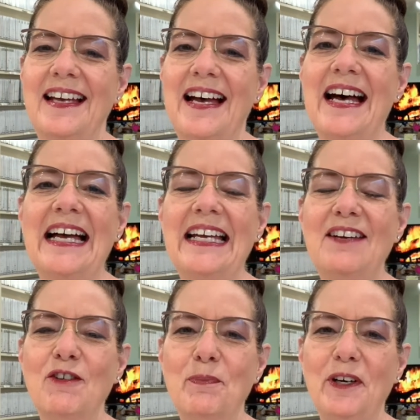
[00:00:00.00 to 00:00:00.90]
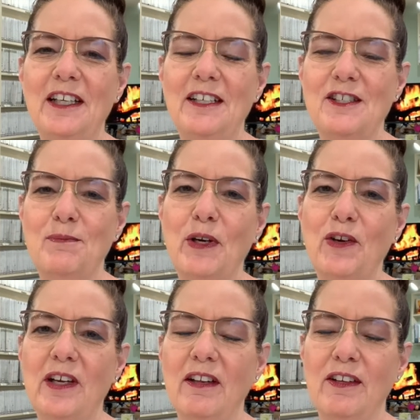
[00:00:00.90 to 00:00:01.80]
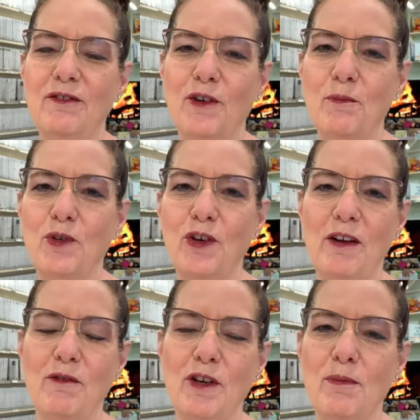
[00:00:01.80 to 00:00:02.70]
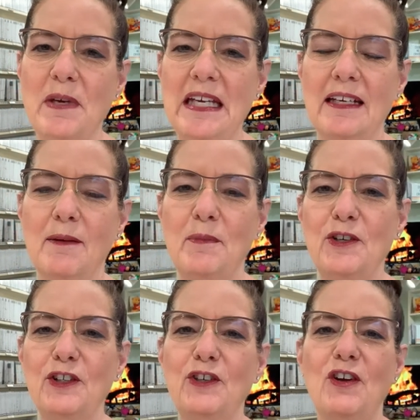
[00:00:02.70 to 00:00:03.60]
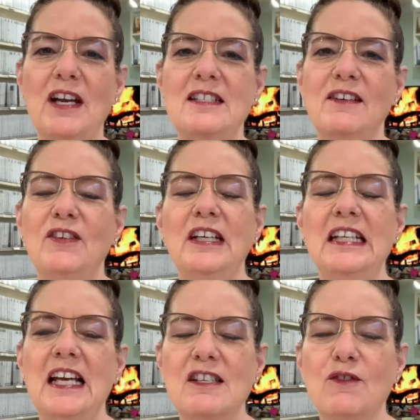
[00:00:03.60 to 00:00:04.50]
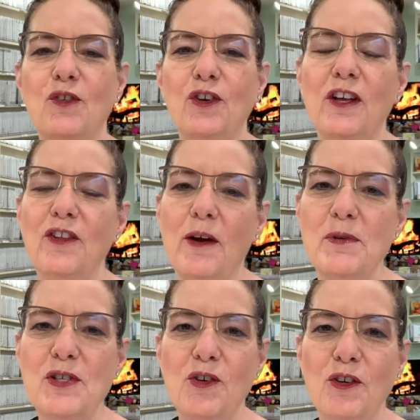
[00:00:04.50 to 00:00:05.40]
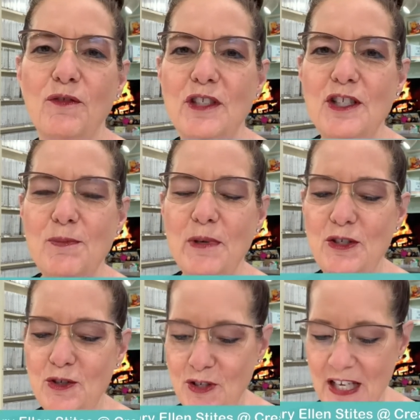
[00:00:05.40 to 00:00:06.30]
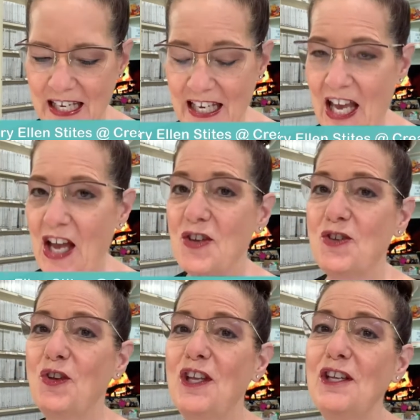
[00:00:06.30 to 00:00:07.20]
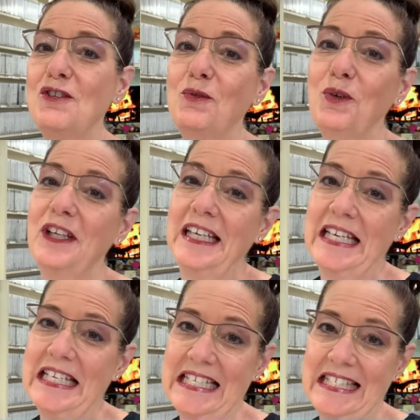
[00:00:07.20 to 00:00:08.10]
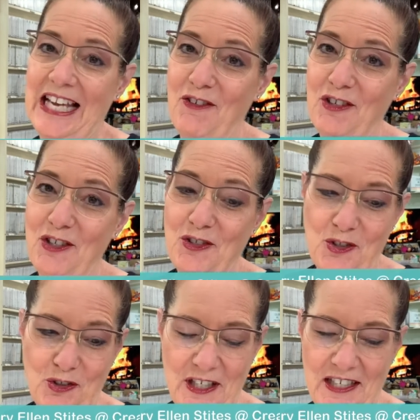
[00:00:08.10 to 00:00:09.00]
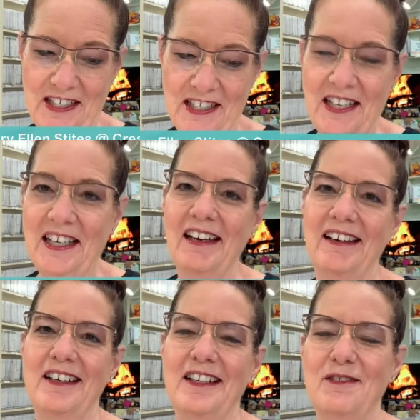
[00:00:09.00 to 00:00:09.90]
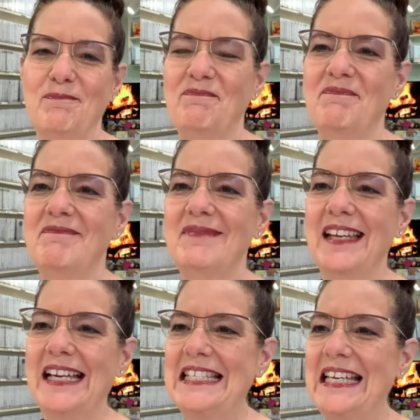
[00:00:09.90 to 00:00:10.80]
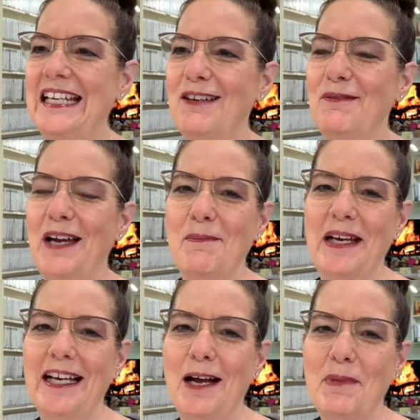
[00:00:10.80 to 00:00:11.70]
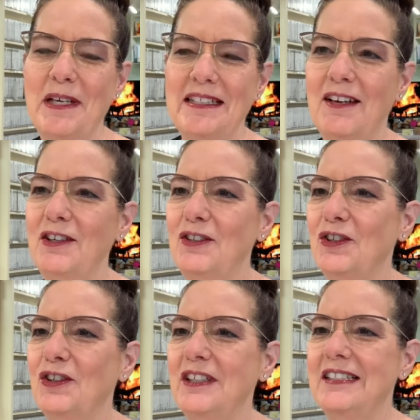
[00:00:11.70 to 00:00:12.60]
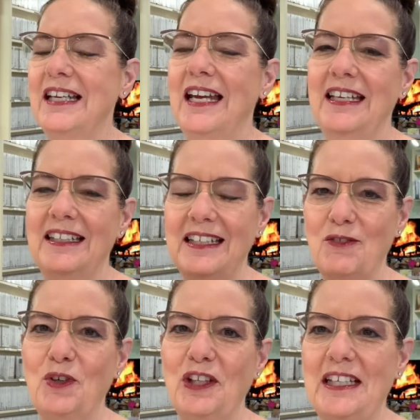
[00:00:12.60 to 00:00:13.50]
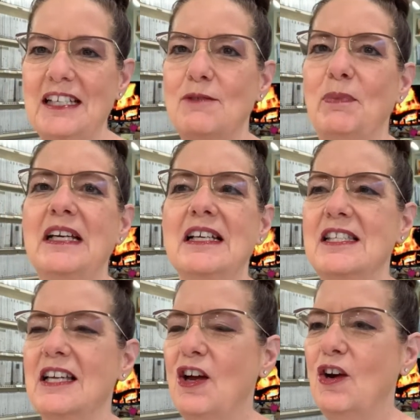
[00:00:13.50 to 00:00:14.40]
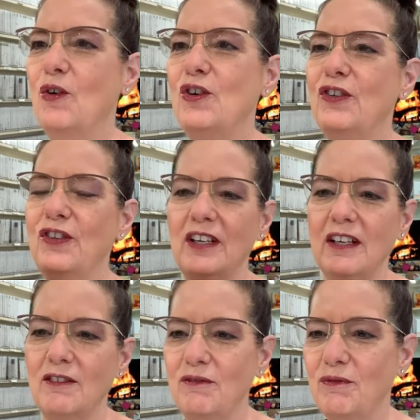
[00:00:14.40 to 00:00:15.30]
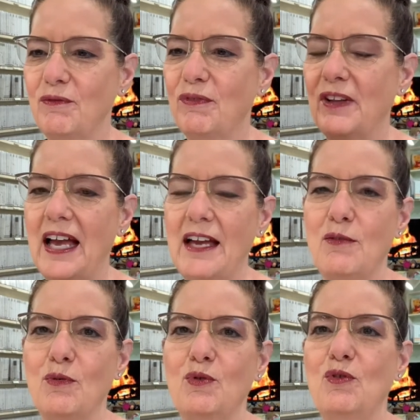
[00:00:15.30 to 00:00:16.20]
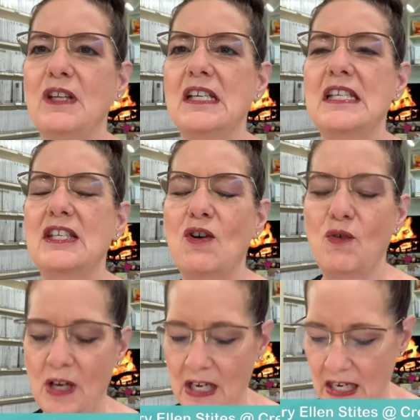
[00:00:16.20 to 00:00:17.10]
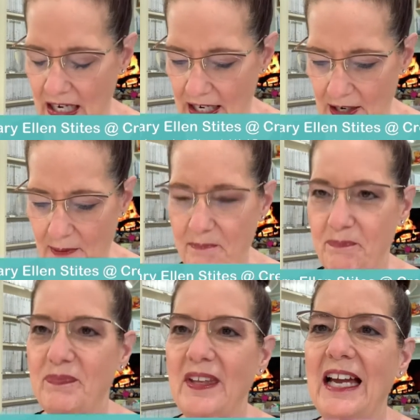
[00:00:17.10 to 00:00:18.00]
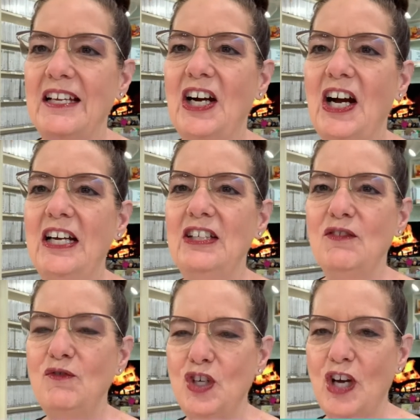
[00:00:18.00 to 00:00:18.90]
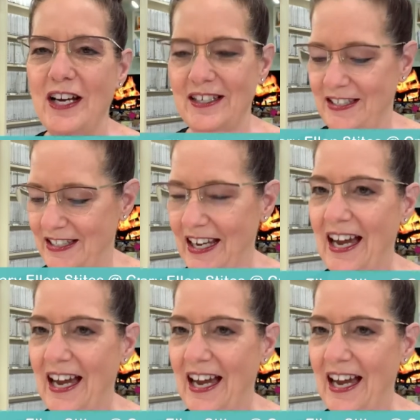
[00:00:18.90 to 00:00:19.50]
Hi, everybody. It's Mary Ellen from Create With Me, and I'm here in the Creativity Nest for another episode of Teach Me Tuesday. So, this really is a down and dirty. Um, I said on my comment down and dirty today, and it really is because we're just going to fly through this. So, I kind of just,